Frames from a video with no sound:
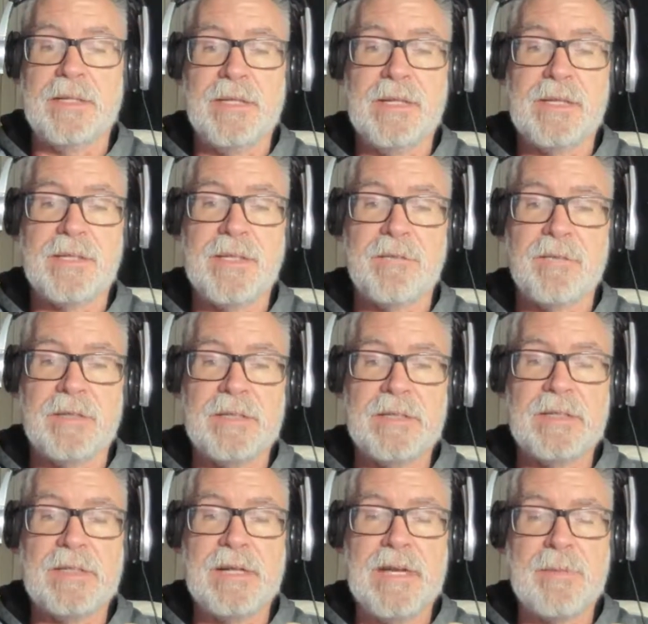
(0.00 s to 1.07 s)
Yeah, definitely
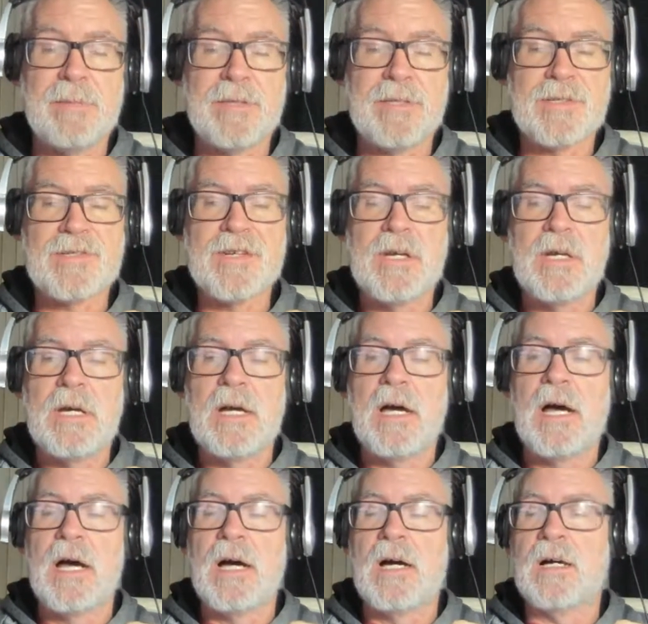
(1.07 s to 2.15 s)
need an abacus.
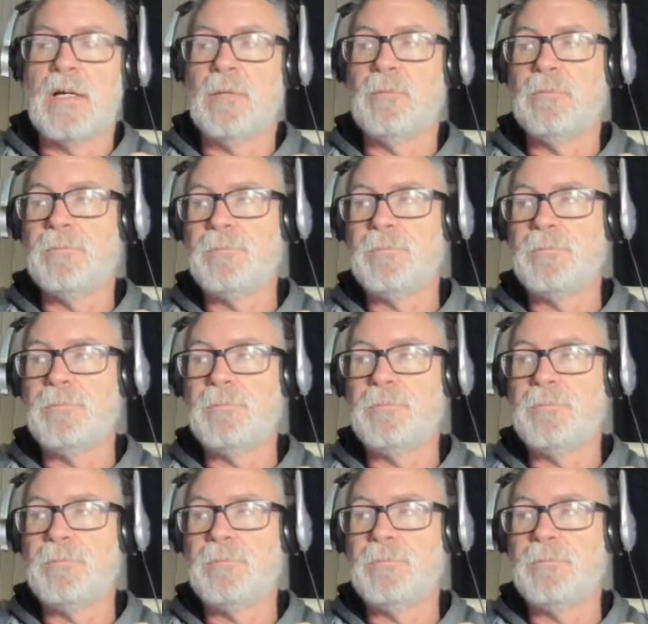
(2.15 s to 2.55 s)
So